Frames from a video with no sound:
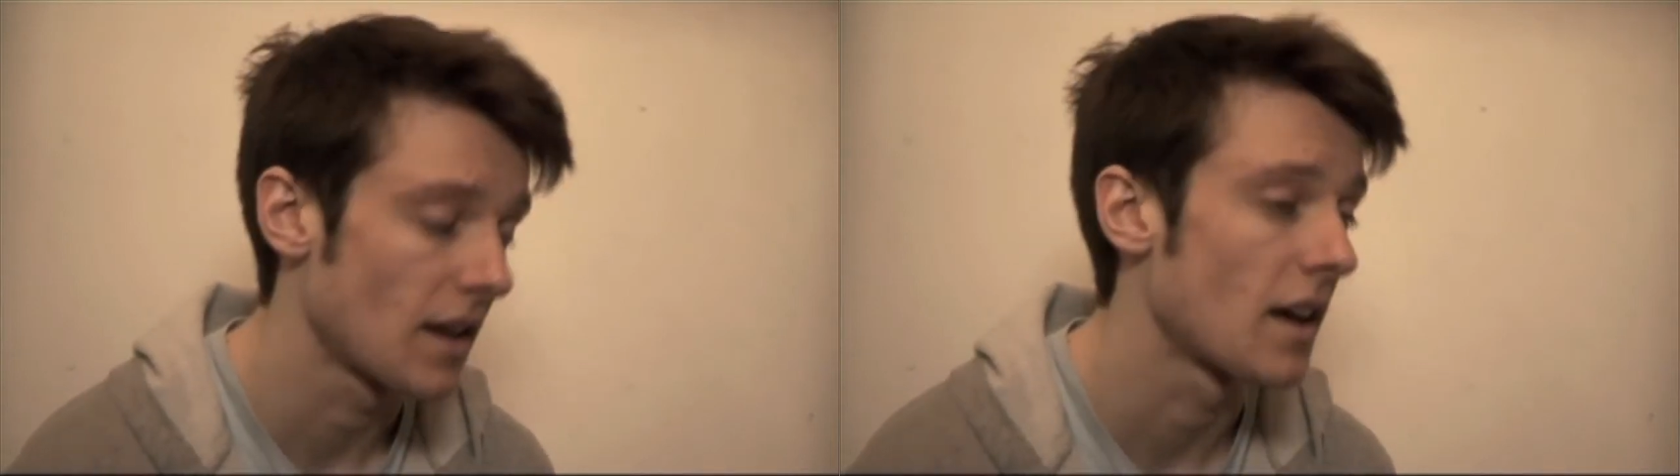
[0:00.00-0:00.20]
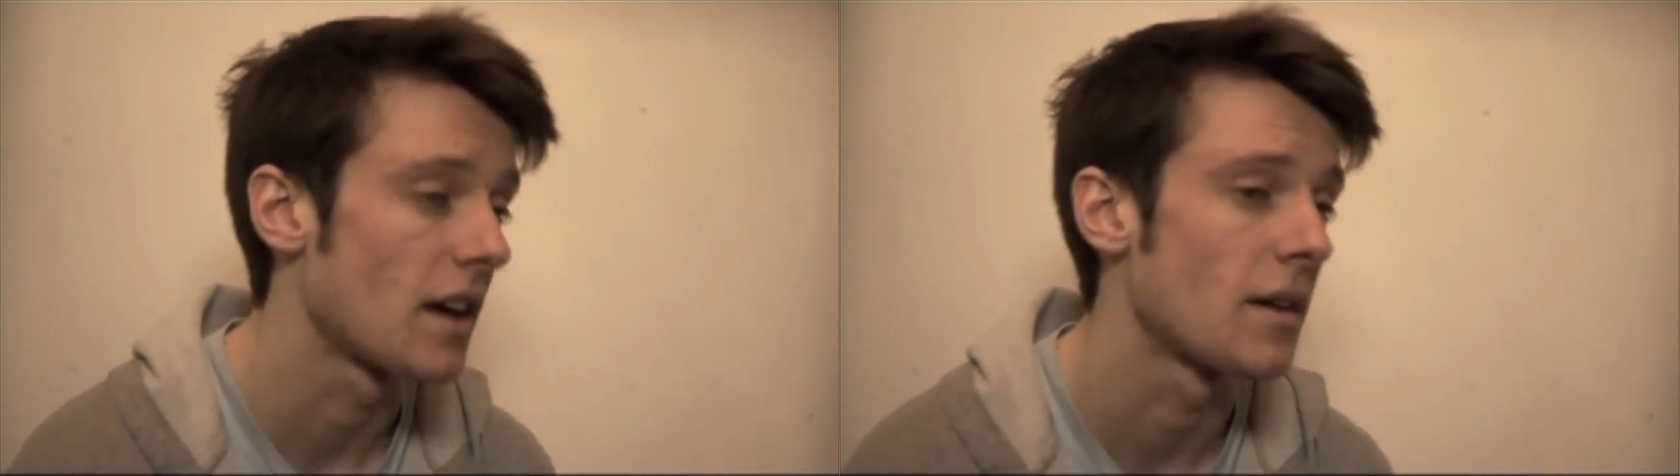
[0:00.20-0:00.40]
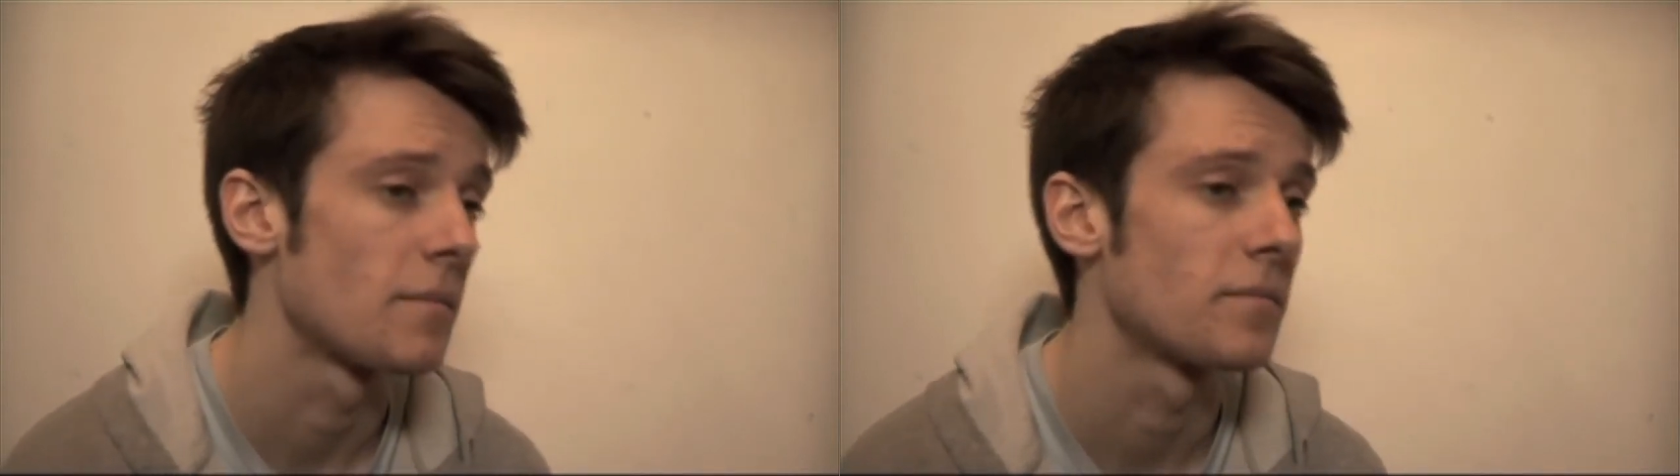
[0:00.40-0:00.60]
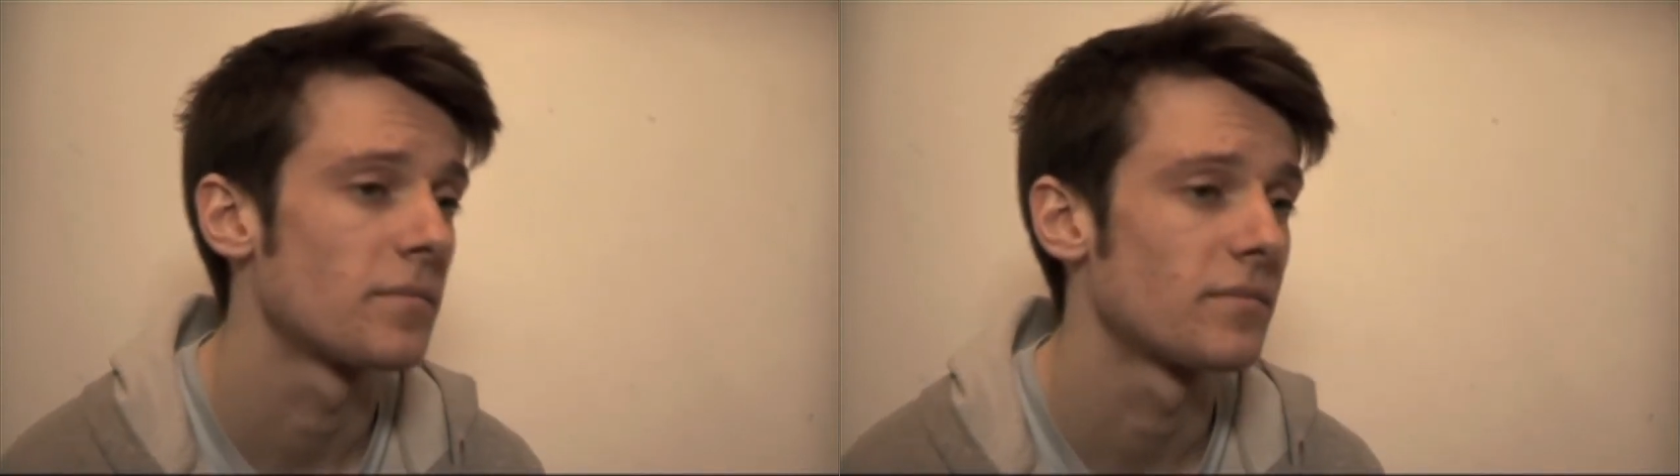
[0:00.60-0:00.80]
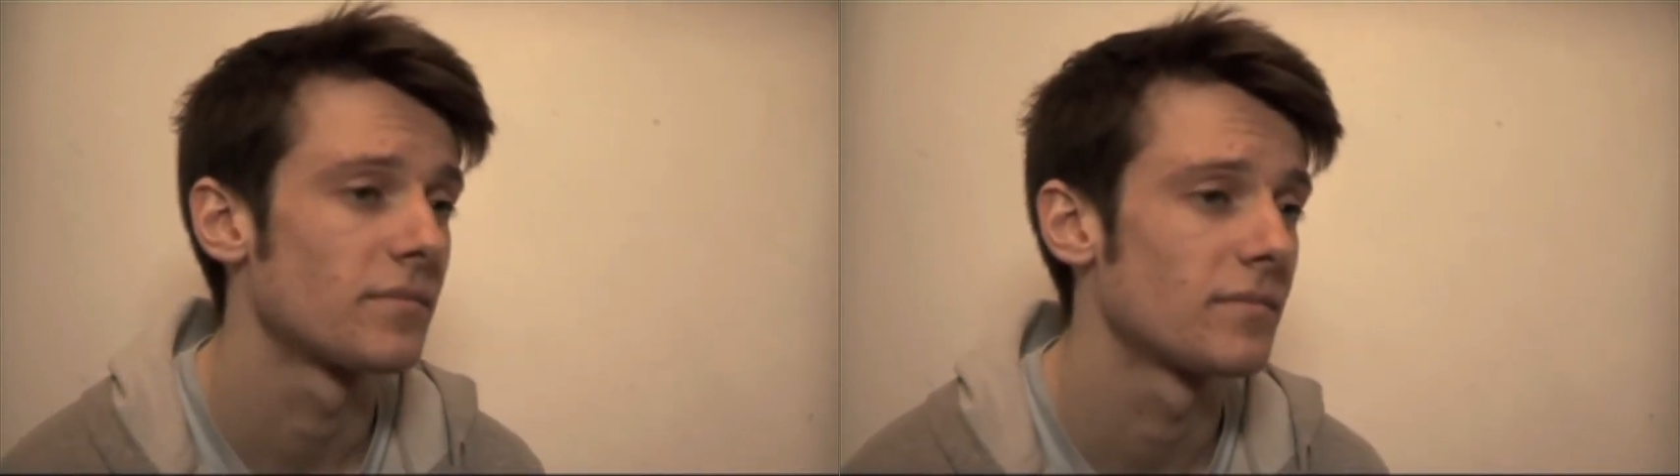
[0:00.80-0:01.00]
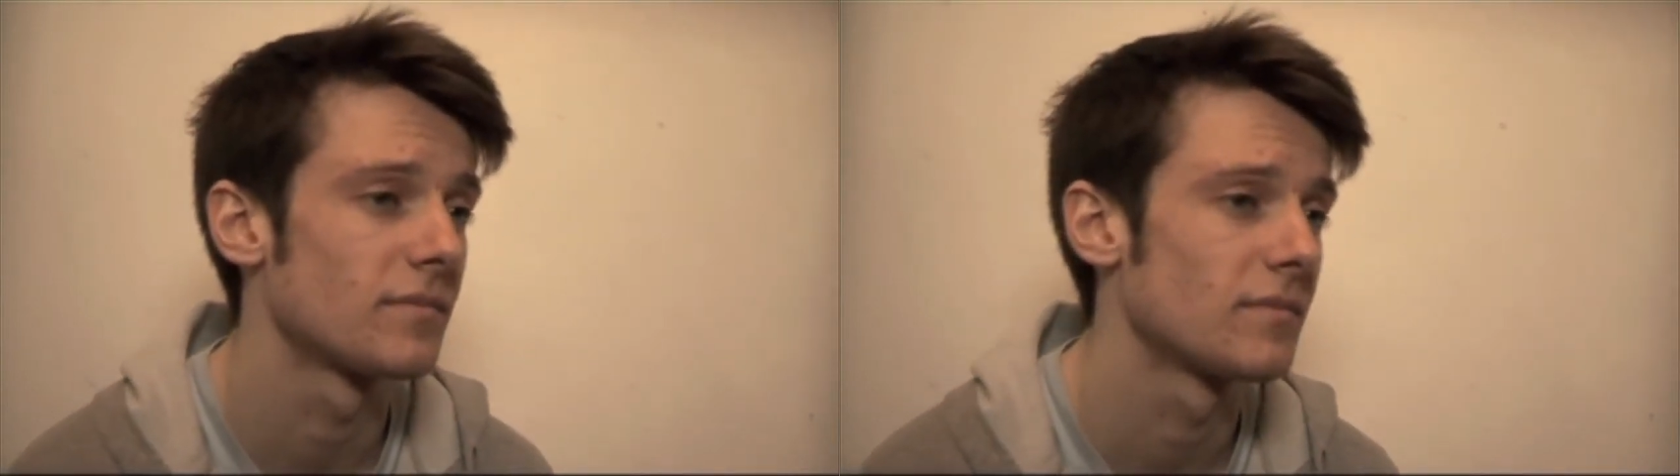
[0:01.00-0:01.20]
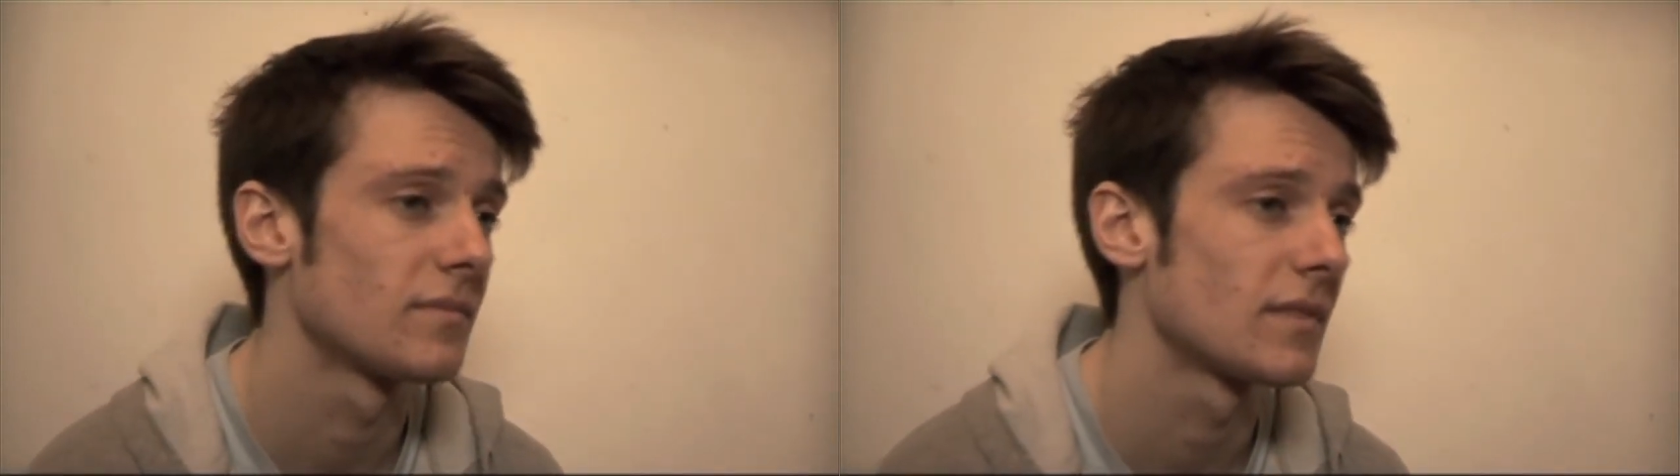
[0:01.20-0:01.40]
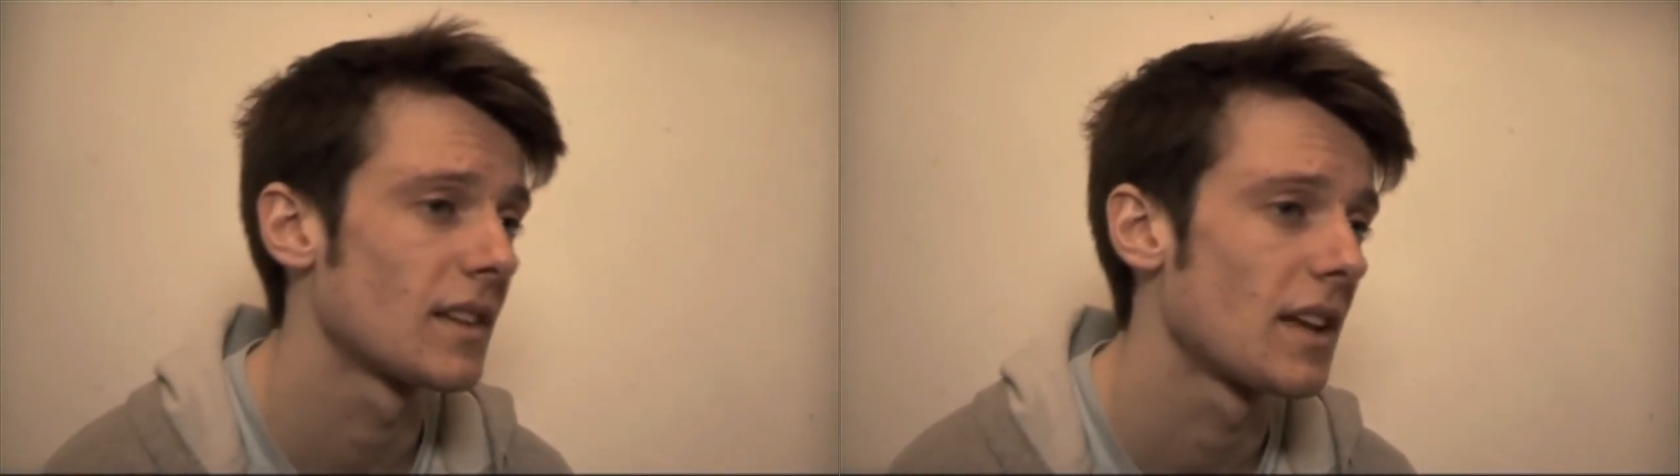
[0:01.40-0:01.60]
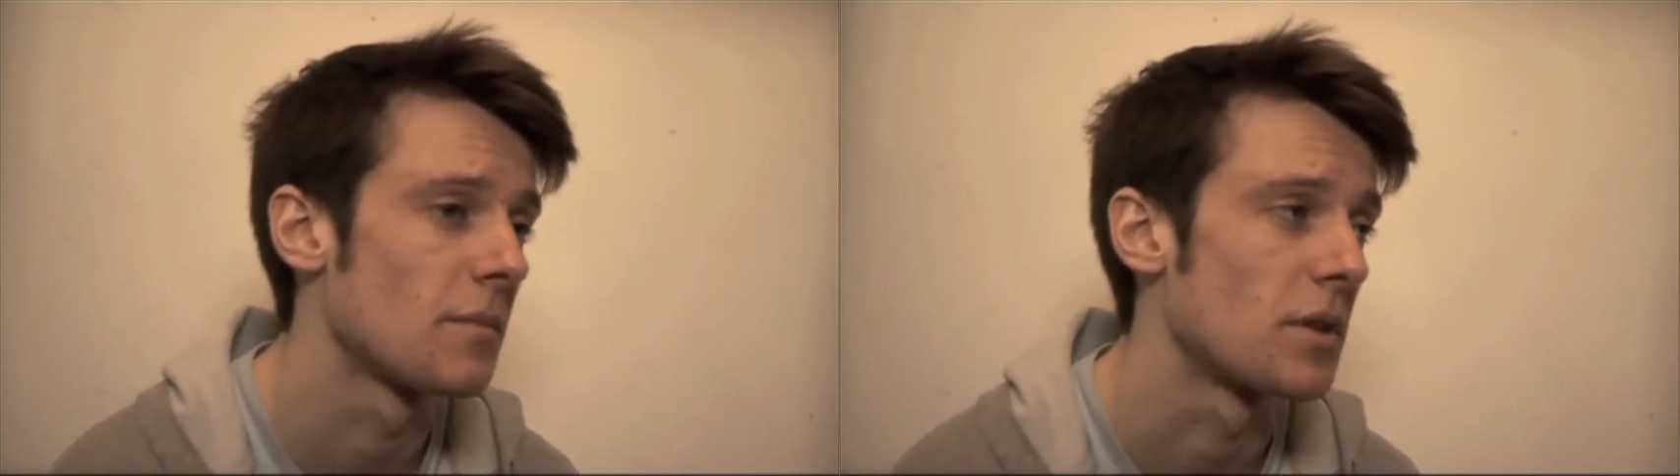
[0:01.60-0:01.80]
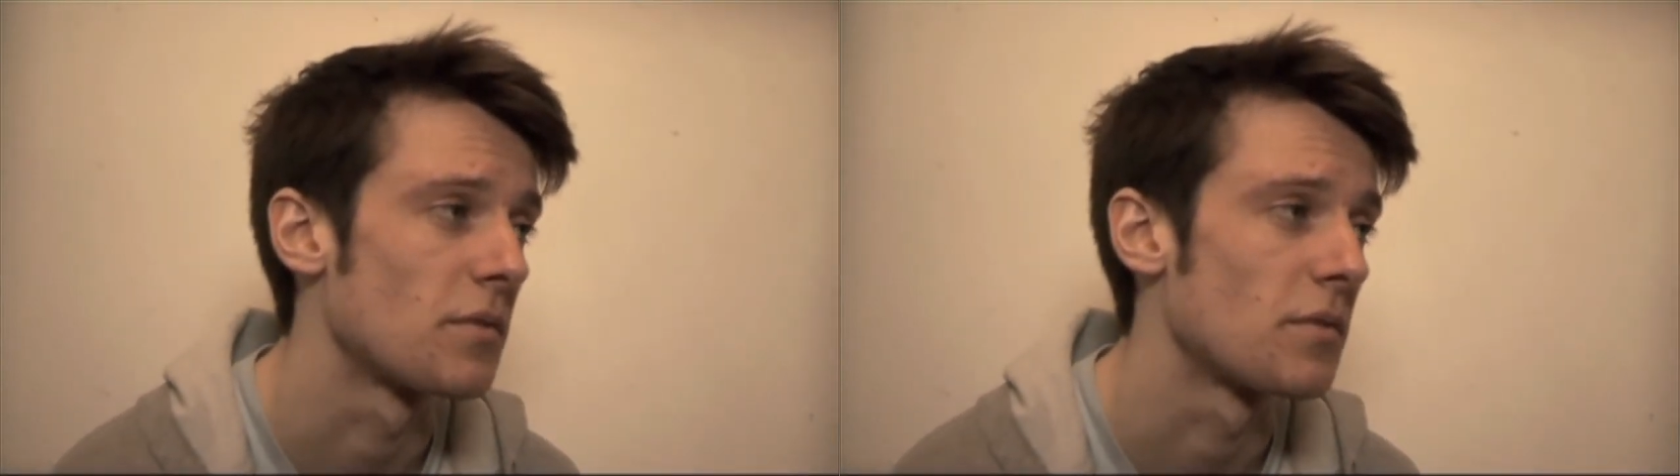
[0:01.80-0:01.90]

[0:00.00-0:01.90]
Um, but